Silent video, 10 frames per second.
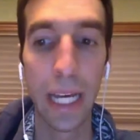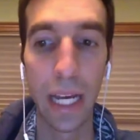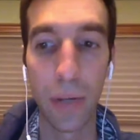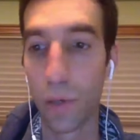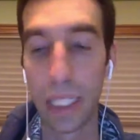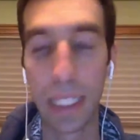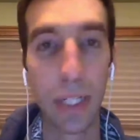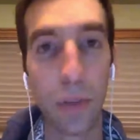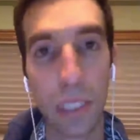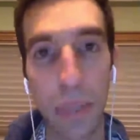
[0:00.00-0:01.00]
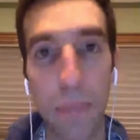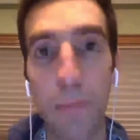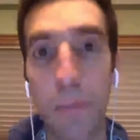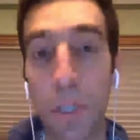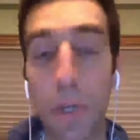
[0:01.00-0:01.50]
And what I did was I
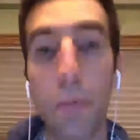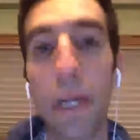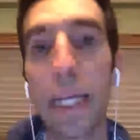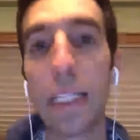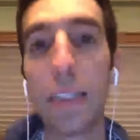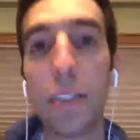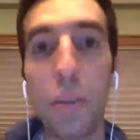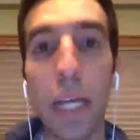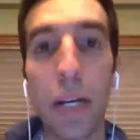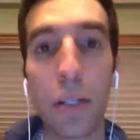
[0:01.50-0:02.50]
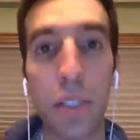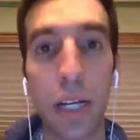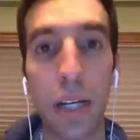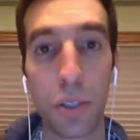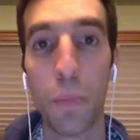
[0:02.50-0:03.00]
started paying
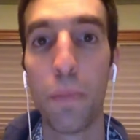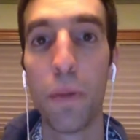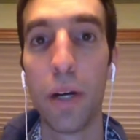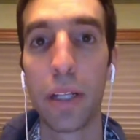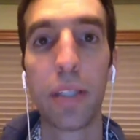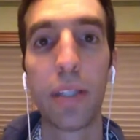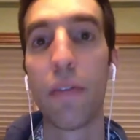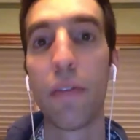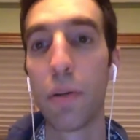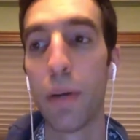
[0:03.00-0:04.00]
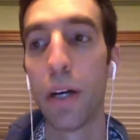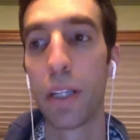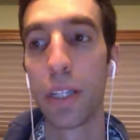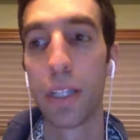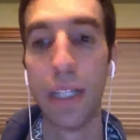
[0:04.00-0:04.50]
$2,000 a month every
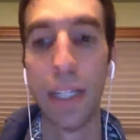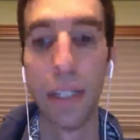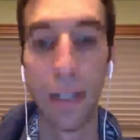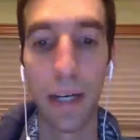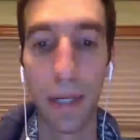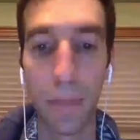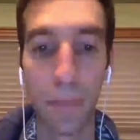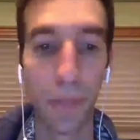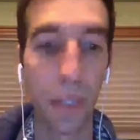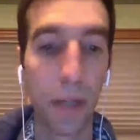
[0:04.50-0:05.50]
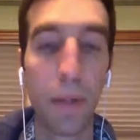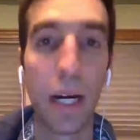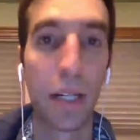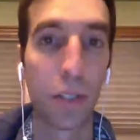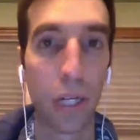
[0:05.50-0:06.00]
month um,
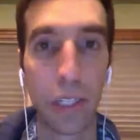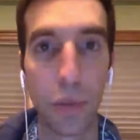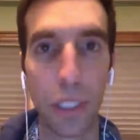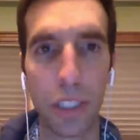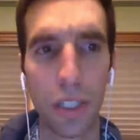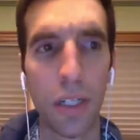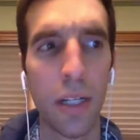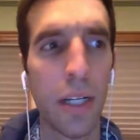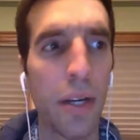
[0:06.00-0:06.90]
upon graduation.